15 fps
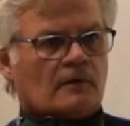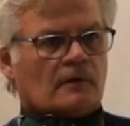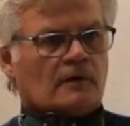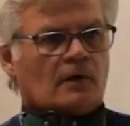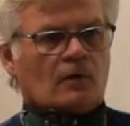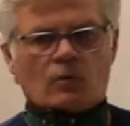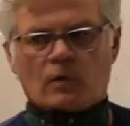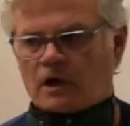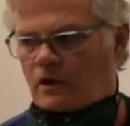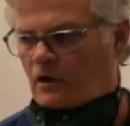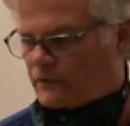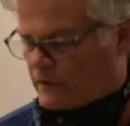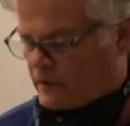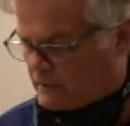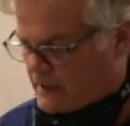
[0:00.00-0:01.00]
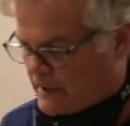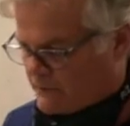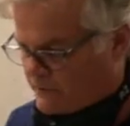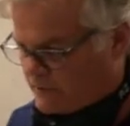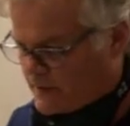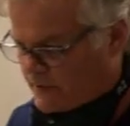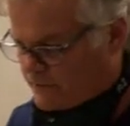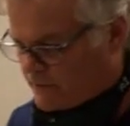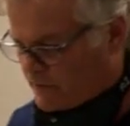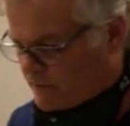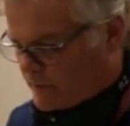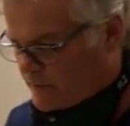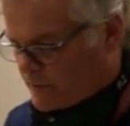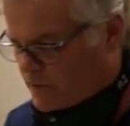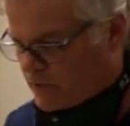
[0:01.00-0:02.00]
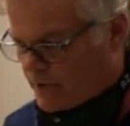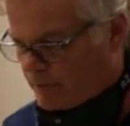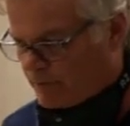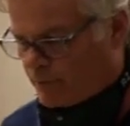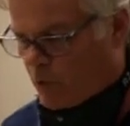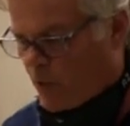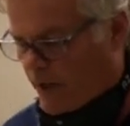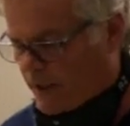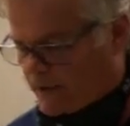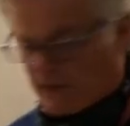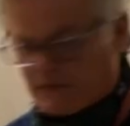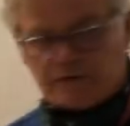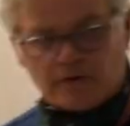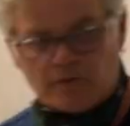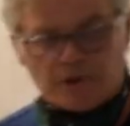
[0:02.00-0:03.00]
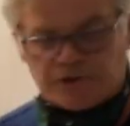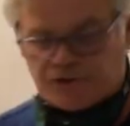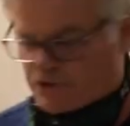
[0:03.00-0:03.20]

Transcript: Well, that's a good point. I want to show you